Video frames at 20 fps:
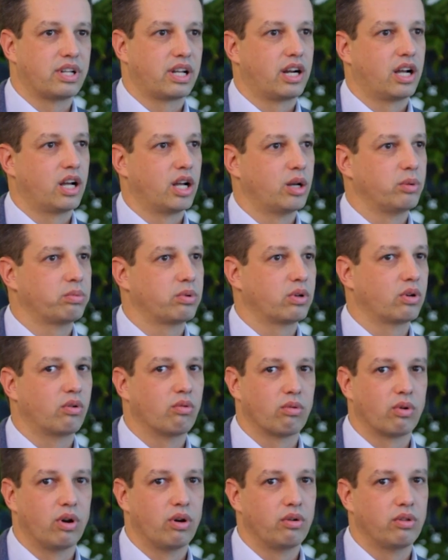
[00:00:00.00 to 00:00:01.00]
that help
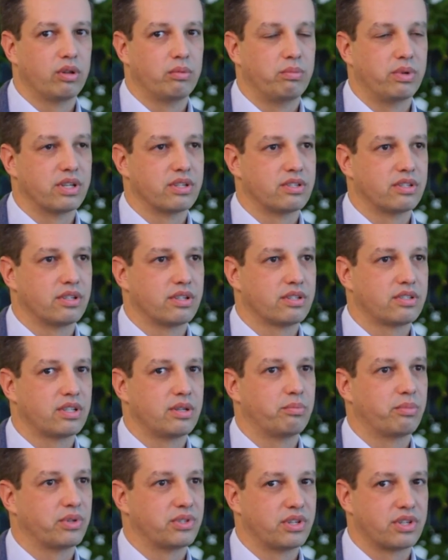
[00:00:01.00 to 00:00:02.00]
grow the business
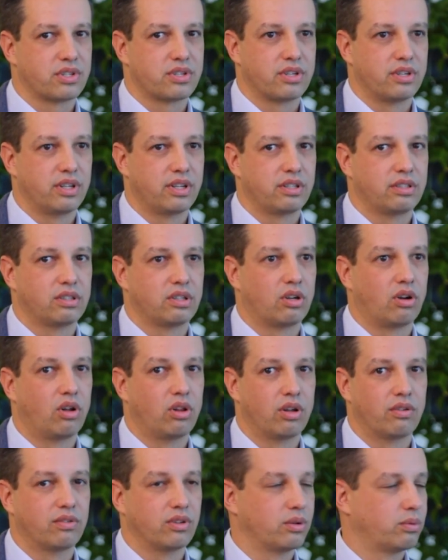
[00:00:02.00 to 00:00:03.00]
and position it
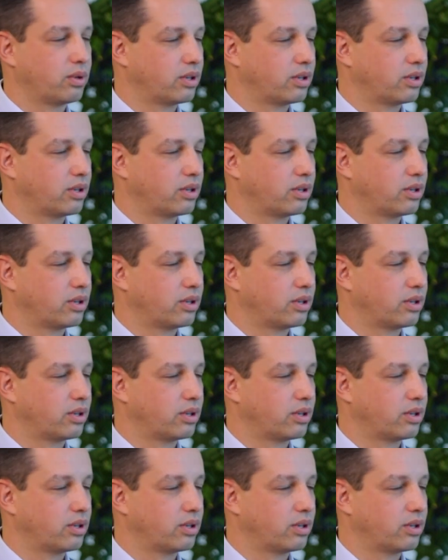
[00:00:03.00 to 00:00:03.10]
all over the